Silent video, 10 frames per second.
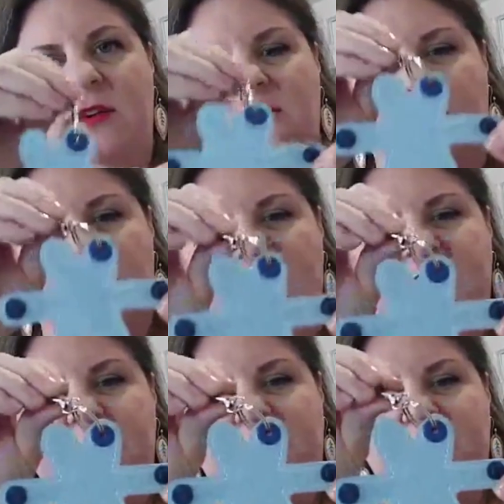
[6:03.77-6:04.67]
So this
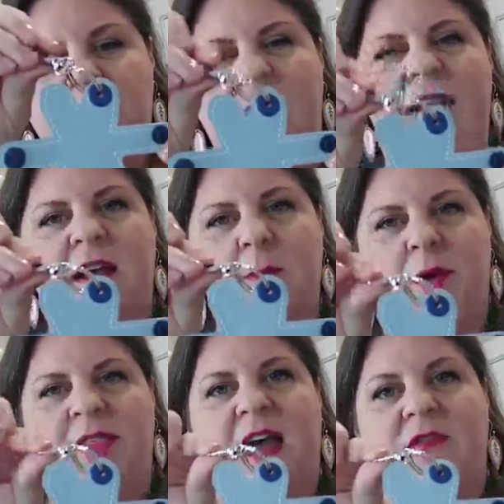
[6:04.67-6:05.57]
is what you end up
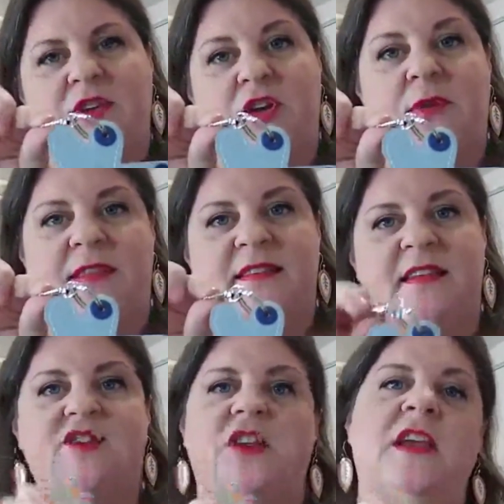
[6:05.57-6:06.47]
with after you run the
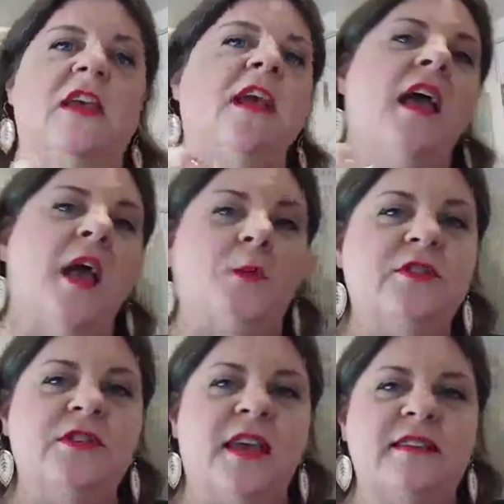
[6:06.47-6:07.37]
stitching. And we'll
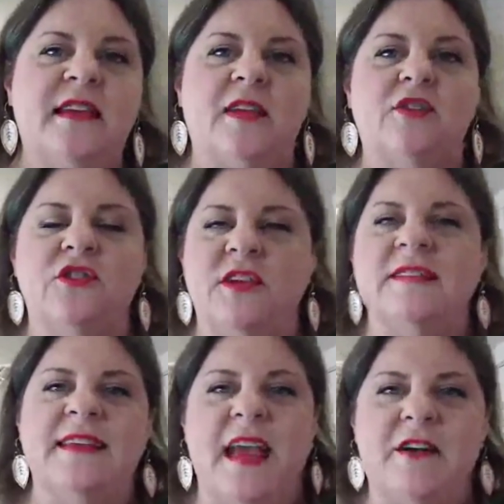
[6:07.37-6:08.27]
do that together so you can
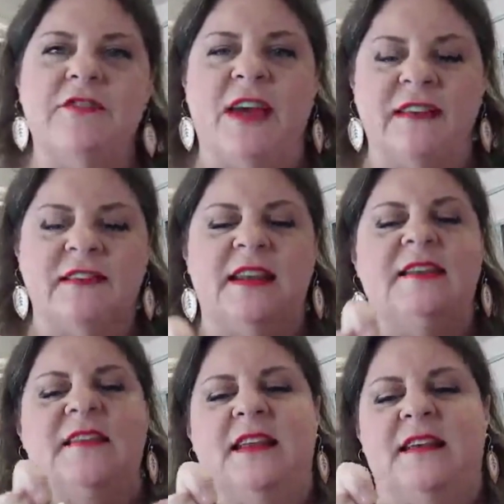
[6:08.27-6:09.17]
see how fast and
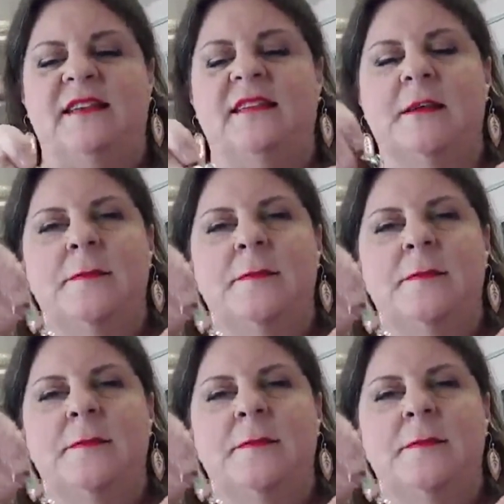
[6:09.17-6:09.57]
easy it is.